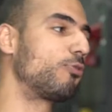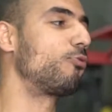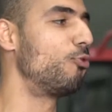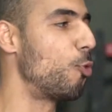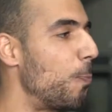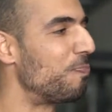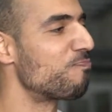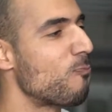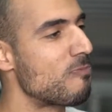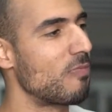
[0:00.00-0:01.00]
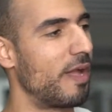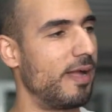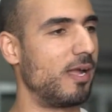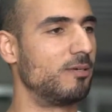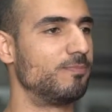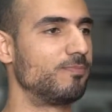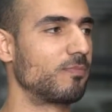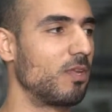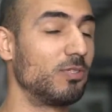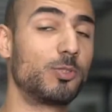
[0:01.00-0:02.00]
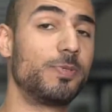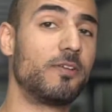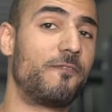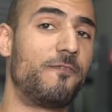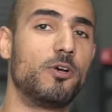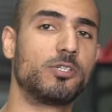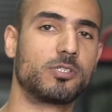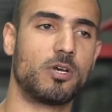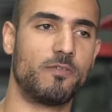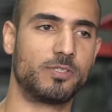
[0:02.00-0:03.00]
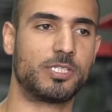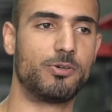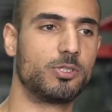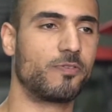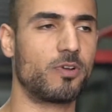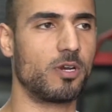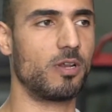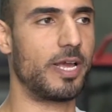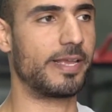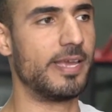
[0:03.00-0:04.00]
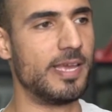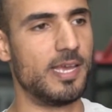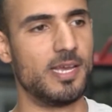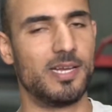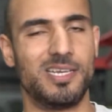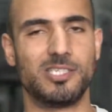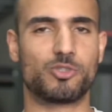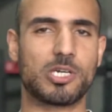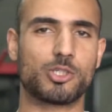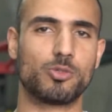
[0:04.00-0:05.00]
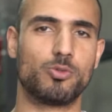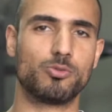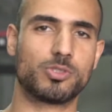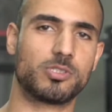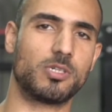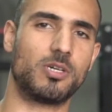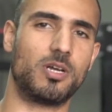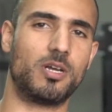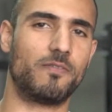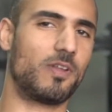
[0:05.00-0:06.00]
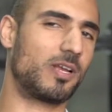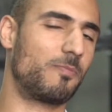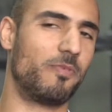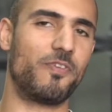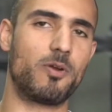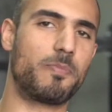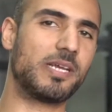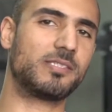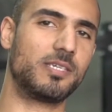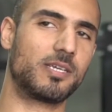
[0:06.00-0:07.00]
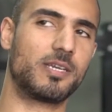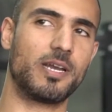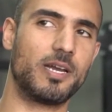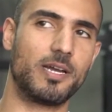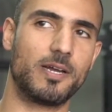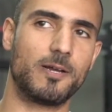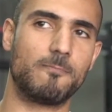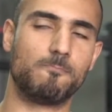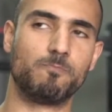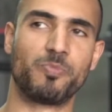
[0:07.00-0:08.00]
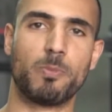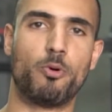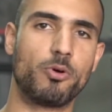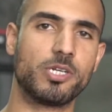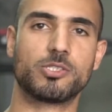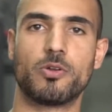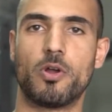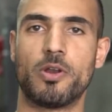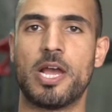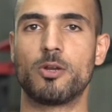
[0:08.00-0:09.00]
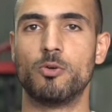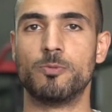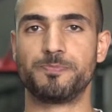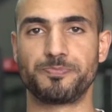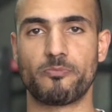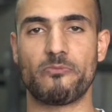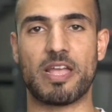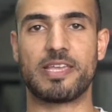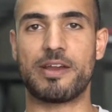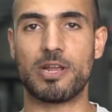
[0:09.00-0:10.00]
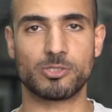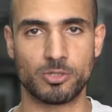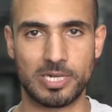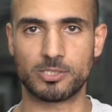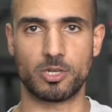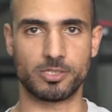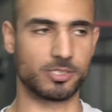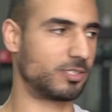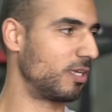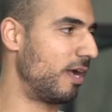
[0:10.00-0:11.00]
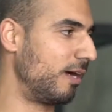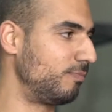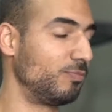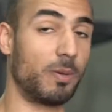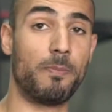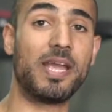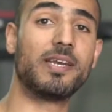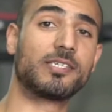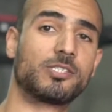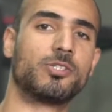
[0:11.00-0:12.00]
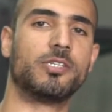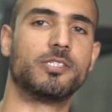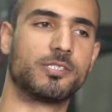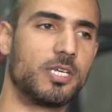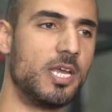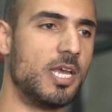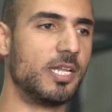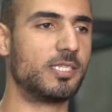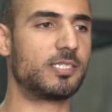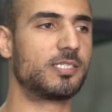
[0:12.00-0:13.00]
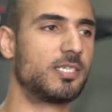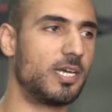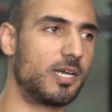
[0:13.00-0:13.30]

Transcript: through, this will be the first of a series of kind of like instructionals of like very basic pointers on how to carry out certain exercises, the main exercises. This is